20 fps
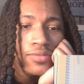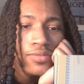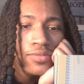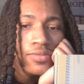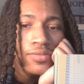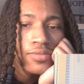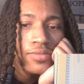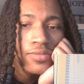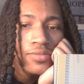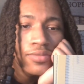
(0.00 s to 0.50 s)

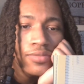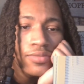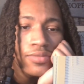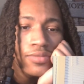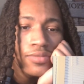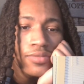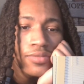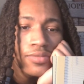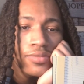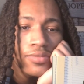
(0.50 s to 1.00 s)

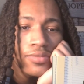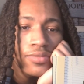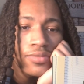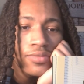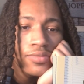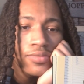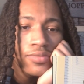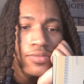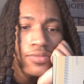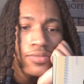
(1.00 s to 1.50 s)

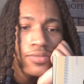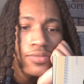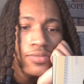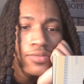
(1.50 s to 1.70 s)
(no one is talking)